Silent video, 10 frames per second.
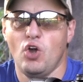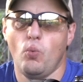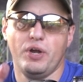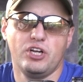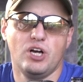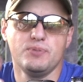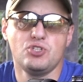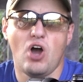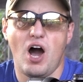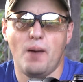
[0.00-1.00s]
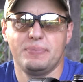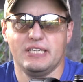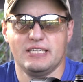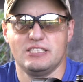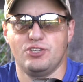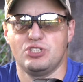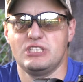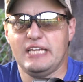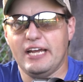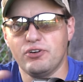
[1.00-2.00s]
When it comes to optics, there's
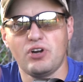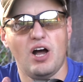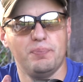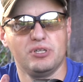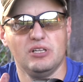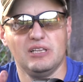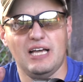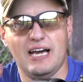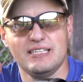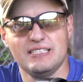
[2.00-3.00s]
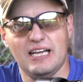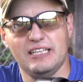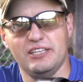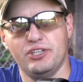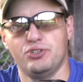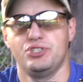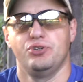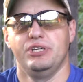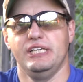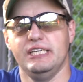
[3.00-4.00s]
standard optical glass and then there's
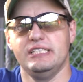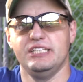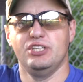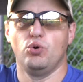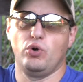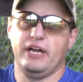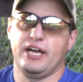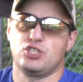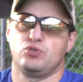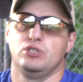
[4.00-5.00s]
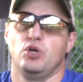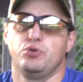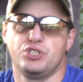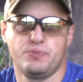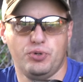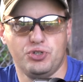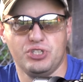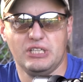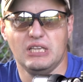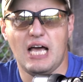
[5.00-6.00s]
your ED or extra low
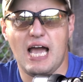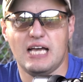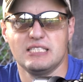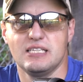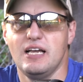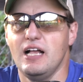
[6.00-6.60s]
dispersion glass.